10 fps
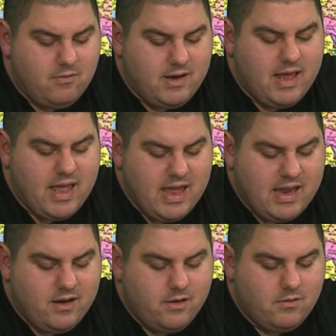would
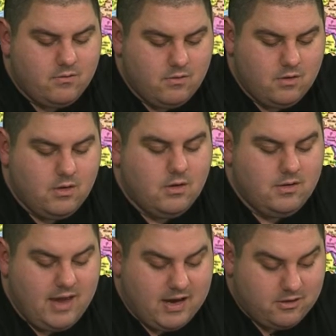aid
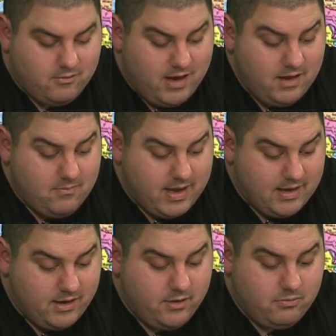Dr.
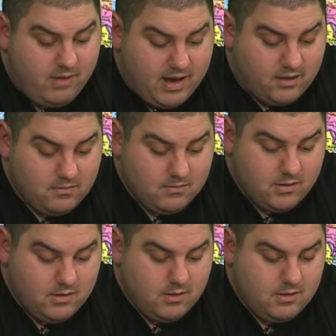Eggman as well.
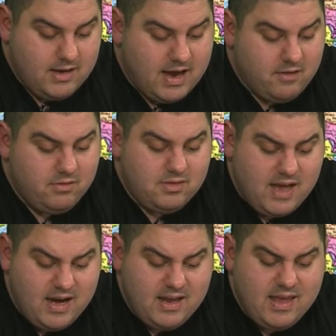Now,
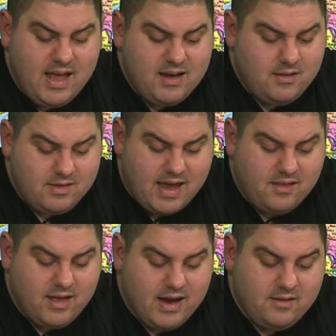Sonic had his
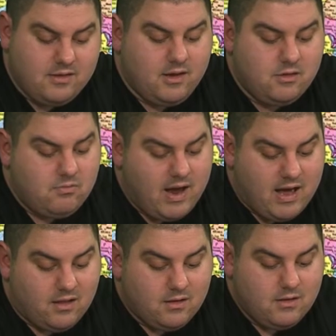allies as
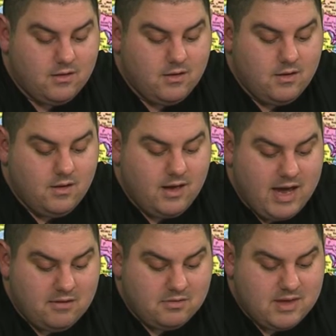well.
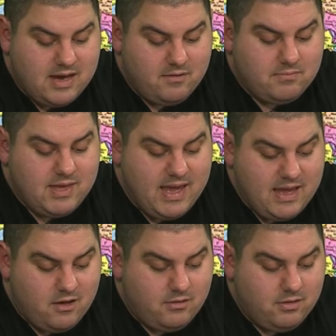Outside of
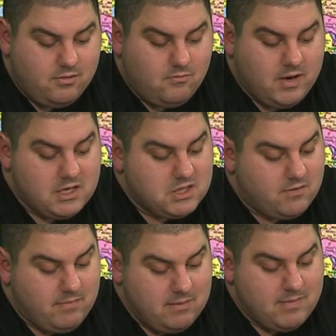Tails, which
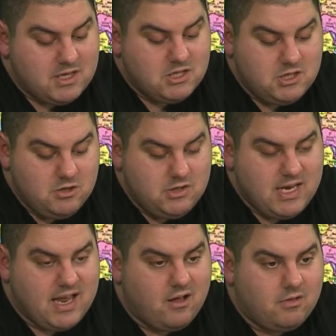I've made mention to,
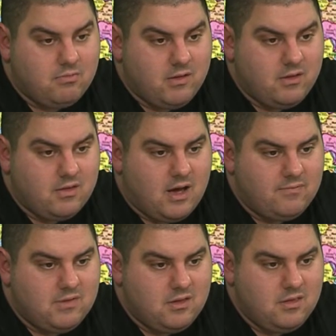Tails was
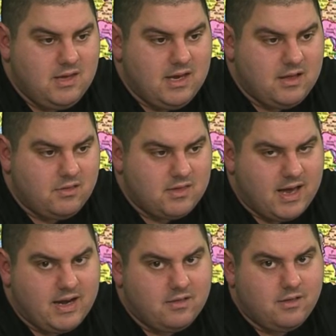often seen as
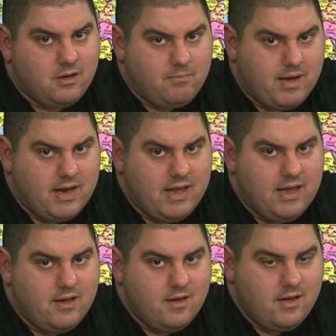Sonic's little
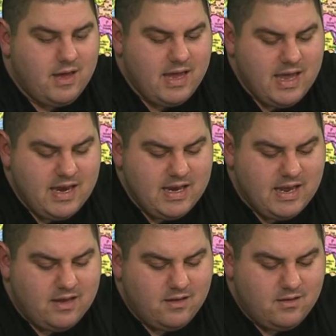buddy,
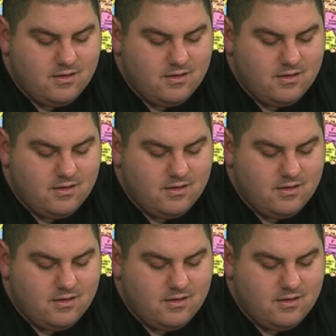aiding